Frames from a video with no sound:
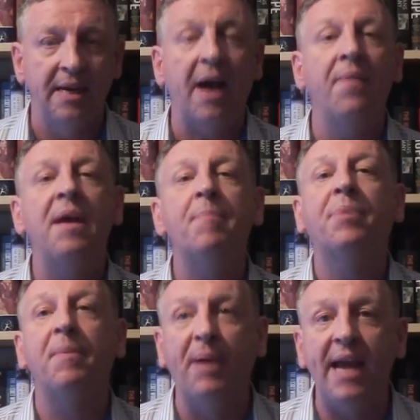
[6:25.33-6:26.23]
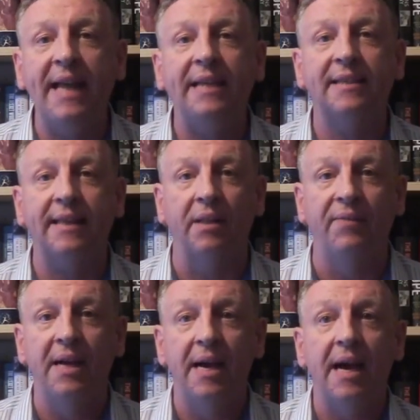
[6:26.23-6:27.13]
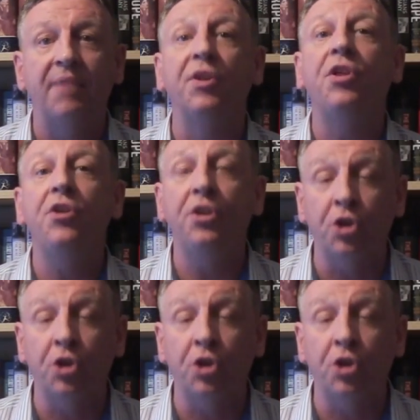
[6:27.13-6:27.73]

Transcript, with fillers: and then prepare yourself for the,